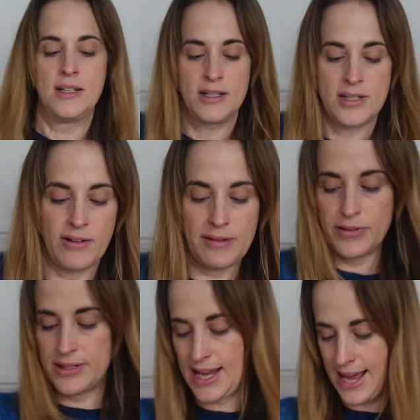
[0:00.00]
sorry for
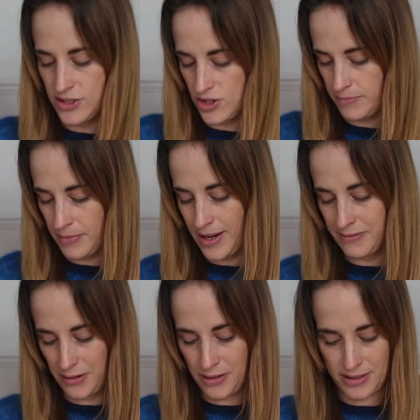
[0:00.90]
the tangent, but
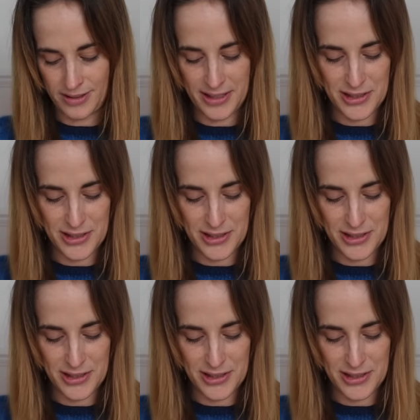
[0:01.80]
I